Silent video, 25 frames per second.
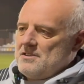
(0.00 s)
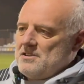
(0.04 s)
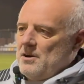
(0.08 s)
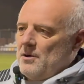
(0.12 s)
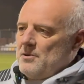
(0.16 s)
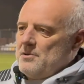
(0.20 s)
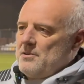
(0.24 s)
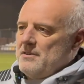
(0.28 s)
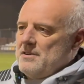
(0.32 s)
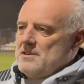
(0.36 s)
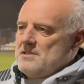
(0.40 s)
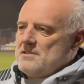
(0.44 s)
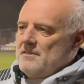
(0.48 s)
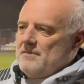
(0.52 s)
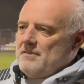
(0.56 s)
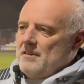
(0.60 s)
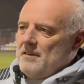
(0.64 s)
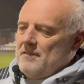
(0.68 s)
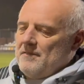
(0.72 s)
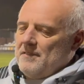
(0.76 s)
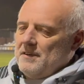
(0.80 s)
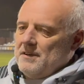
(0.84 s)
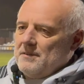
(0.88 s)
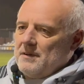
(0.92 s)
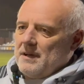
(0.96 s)
shoulder injury for
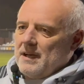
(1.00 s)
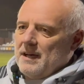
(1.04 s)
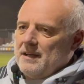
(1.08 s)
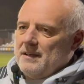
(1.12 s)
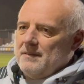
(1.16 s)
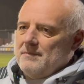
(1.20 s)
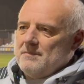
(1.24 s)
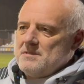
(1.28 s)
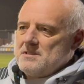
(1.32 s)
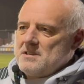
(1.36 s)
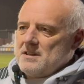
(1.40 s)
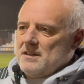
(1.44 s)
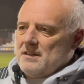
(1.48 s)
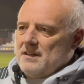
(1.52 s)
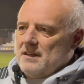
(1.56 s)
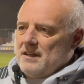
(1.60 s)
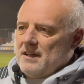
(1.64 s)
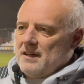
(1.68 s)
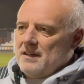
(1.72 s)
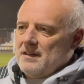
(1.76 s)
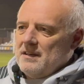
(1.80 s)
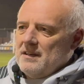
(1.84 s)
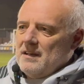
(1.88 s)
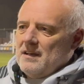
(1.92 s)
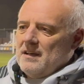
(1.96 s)
a few games
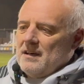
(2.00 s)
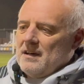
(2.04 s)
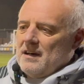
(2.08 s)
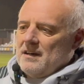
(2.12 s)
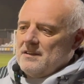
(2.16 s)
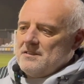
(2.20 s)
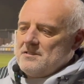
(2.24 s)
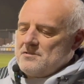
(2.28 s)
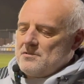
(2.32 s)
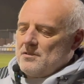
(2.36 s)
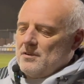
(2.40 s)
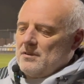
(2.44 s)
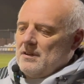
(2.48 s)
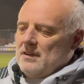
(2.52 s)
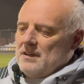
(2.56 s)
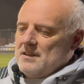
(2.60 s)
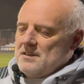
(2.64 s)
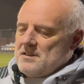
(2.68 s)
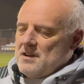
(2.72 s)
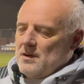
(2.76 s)
and struggling.